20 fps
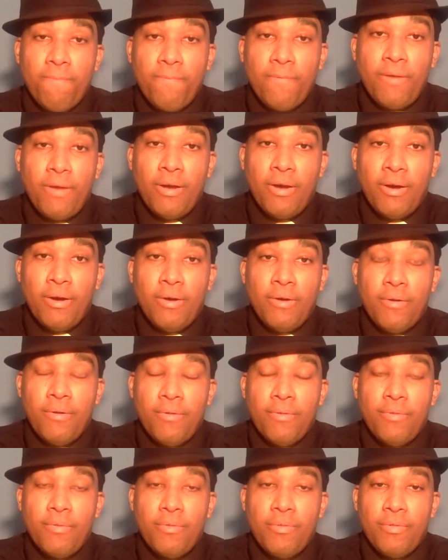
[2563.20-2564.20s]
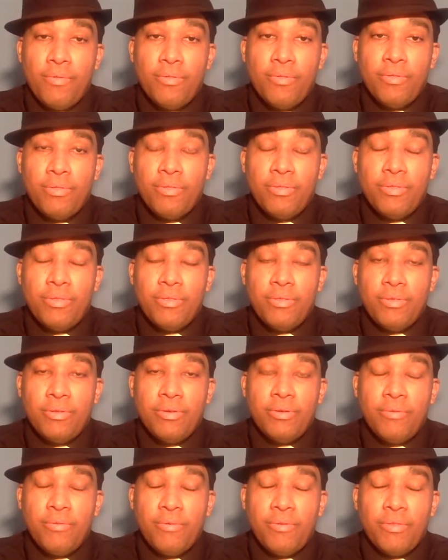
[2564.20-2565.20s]
the
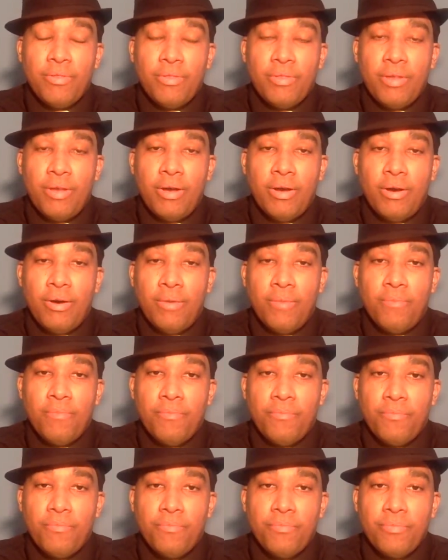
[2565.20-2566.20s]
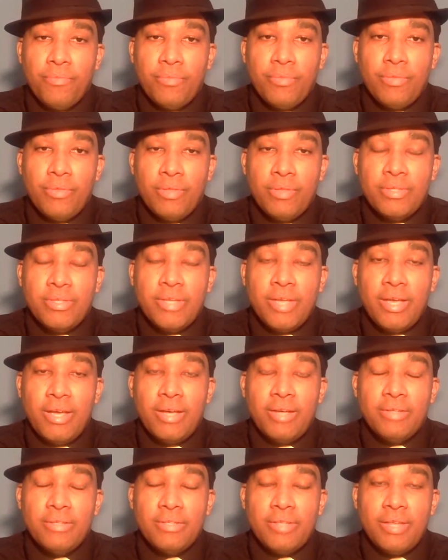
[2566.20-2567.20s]
different the
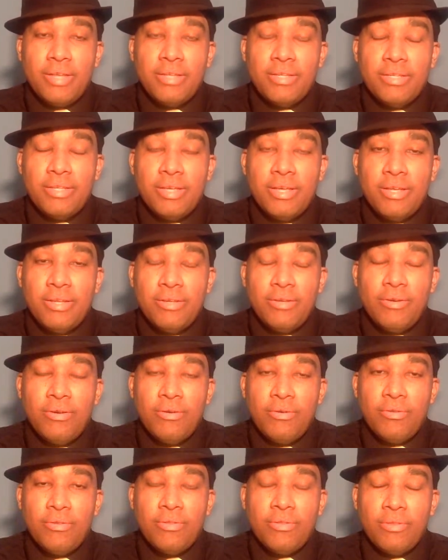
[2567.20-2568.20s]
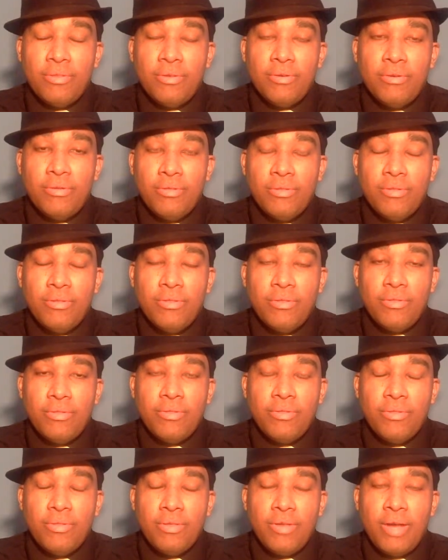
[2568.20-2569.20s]
sayings that he said,
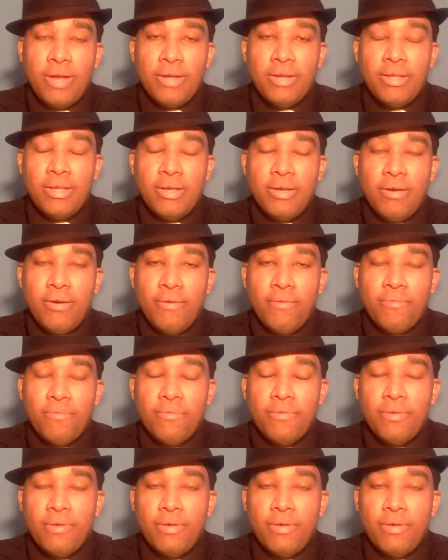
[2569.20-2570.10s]
the idea of